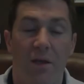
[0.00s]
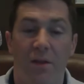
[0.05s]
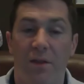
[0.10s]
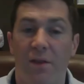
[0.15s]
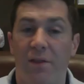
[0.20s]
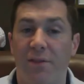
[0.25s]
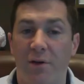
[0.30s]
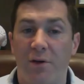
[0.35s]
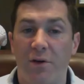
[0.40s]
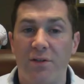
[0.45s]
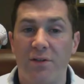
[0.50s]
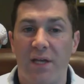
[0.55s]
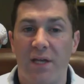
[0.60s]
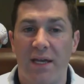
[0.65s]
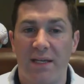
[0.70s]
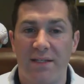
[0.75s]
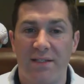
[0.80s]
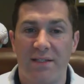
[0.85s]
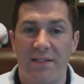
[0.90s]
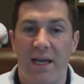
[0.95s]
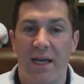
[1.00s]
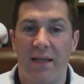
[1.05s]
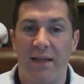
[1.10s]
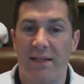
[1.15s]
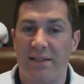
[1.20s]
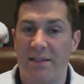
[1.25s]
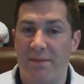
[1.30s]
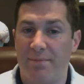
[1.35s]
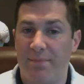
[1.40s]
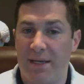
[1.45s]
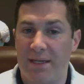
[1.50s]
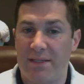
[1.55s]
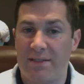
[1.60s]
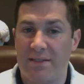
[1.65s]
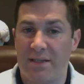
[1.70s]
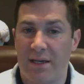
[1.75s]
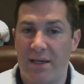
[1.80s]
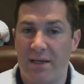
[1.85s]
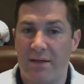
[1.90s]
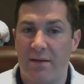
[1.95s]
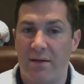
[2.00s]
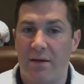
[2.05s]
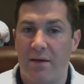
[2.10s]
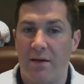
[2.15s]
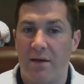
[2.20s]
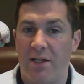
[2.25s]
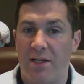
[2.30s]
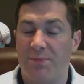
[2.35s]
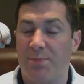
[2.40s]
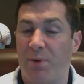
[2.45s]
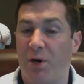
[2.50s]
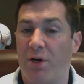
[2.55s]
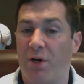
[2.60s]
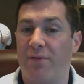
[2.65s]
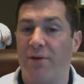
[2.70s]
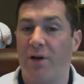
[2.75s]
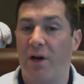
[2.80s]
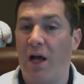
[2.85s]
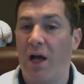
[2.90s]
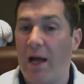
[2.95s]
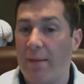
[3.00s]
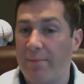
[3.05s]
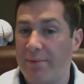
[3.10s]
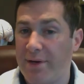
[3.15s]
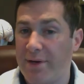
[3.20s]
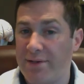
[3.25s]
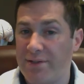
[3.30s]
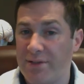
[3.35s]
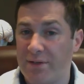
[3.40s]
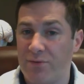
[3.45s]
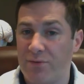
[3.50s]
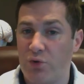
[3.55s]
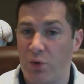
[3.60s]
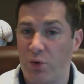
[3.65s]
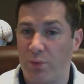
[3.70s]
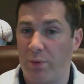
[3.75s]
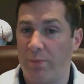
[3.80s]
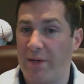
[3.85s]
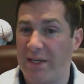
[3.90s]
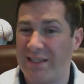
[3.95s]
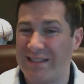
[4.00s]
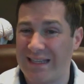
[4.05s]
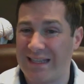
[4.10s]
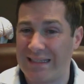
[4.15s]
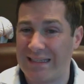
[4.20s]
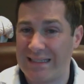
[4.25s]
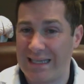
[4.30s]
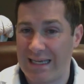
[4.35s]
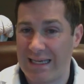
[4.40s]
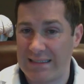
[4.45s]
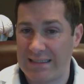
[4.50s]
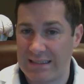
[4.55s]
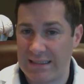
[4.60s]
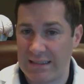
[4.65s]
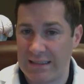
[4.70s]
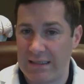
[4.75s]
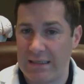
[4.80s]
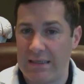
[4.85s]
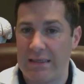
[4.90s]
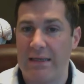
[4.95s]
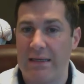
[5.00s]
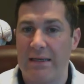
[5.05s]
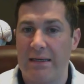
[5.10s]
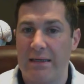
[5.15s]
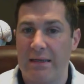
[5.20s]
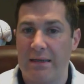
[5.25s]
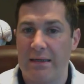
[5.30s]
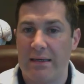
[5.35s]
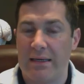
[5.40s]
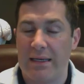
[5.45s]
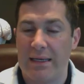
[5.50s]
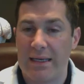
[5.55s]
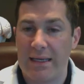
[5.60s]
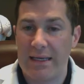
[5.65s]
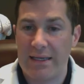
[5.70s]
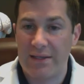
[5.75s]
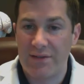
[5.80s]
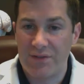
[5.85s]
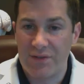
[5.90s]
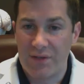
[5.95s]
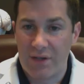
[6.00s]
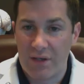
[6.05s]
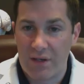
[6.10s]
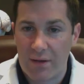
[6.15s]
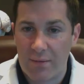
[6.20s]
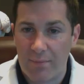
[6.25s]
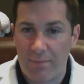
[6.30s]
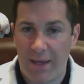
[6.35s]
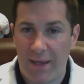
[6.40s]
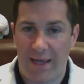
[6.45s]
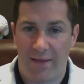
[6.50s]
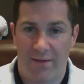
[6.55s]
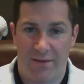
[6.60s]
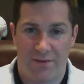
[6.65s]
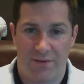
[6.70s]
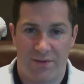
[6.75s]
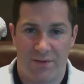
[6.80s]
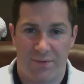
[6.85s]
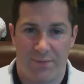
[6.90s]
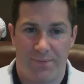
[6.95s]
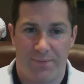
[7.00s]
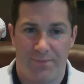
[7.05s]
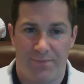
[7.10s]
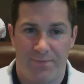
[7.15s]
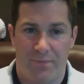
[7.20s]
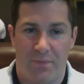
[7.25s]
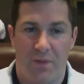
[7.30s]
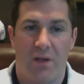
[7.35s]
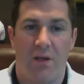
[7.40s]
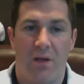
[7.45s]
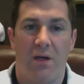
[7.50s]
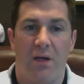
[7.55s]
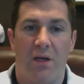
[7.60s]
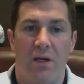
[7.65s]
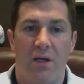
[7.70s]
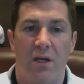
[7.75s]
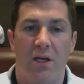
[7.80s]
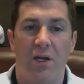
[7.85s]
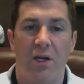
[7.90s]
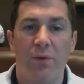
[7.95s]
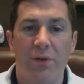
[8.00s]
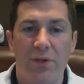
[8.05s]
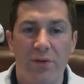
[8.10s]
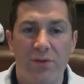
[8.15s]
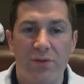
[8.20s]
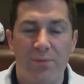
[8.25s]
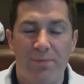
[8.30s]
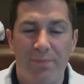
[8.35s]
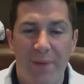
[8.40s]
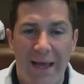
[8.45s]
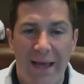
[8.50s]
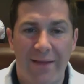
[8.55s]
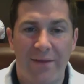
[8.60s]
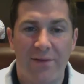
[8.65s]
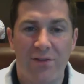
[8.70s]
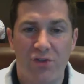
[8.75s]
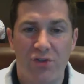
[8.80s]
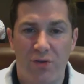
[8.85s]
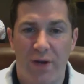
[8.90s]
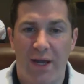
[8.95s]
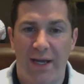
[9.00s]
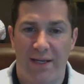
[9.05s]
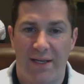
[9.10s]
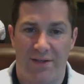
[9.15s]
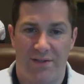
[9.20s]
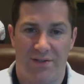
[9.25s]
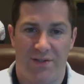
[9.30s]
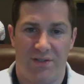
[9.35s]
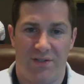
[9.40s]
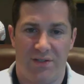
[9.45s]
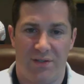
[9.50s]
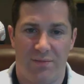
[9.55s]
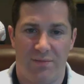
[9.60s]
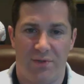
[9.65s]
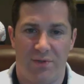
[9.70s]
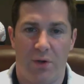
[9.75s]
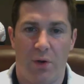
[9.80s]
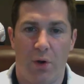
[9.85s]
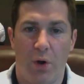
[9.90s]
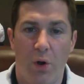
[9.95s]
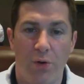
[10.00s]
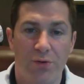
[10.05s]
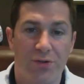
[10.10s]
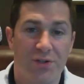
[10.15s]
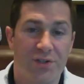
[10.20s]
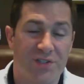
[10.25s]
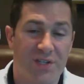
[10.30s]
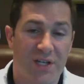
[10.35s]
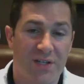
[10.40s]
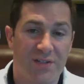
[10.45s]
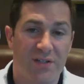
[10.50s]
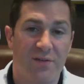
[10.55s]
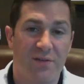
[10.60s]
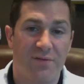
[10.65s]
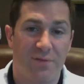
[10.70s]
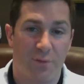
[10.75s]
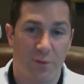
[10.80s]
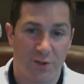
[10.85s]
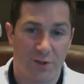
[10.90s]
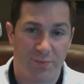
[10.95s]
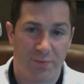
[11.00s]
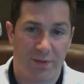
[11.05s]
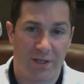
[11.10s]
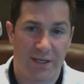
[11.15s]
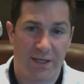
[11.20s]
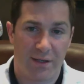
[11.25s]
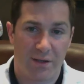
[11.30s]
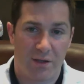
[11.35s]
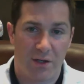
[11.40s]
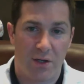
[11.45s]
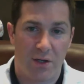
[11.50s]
The third test I like to baseline as part of our comprehensive triple baseline testing is balance. Here we use balanced tracking systems, ultrasensitive force plate.